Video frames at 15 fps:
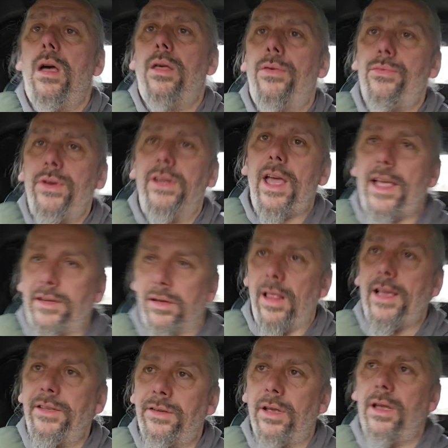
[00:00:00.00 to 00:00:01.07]
3 days
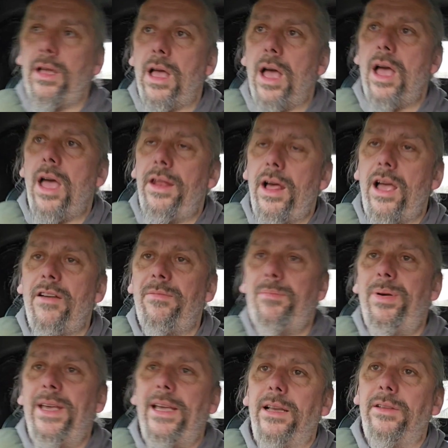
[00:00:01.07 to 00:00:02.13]
later, and I have
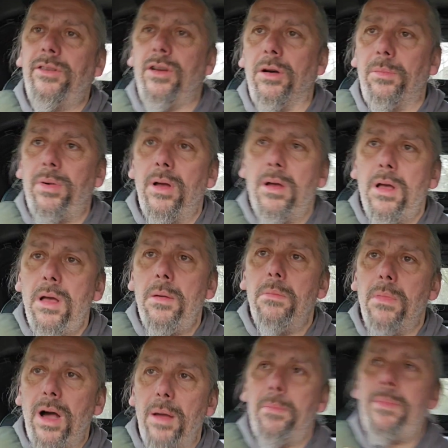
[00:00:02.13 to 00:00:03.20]
picked up
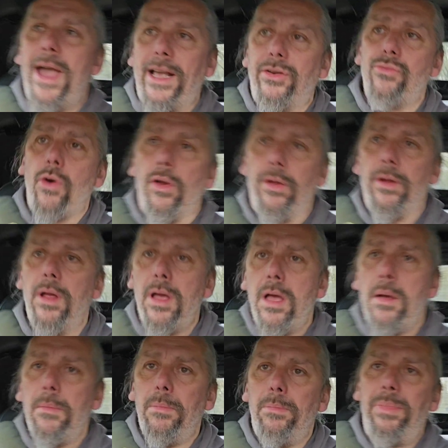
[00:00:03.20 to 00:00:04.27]
my Pectron
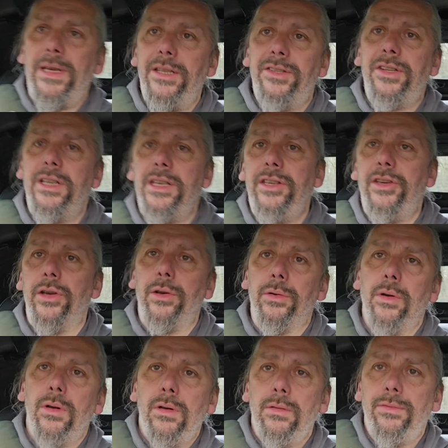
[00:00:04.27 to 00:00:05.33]
BCU
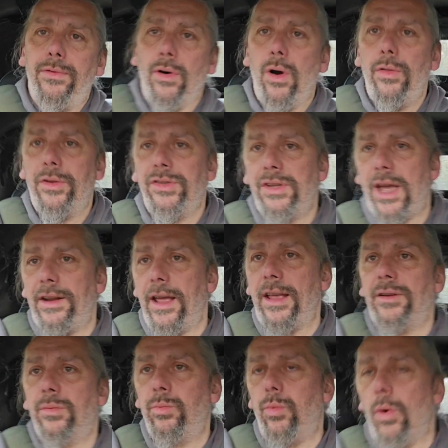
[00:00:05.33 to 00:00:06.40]
for the
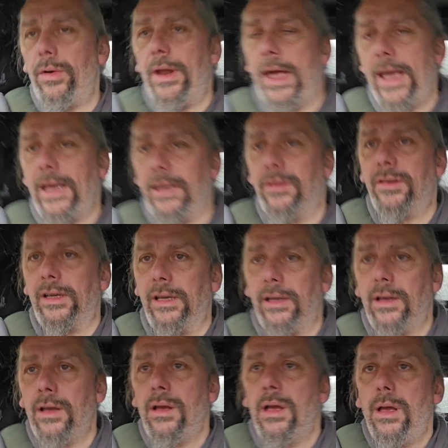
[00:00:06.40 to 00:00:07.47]
ZS180
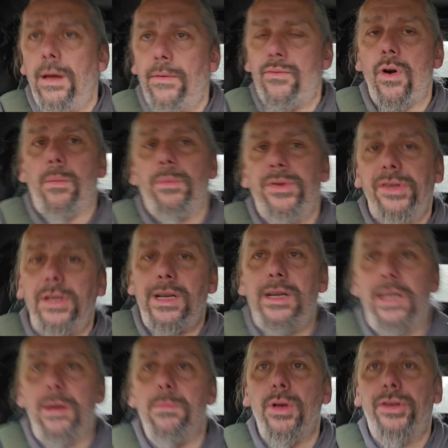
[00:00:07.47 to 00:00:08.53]
from
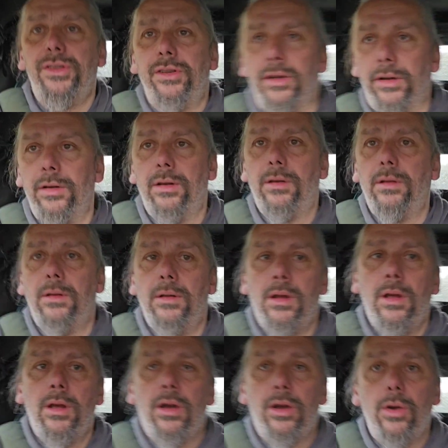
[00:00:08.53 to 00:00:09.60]
Senior Mustard, who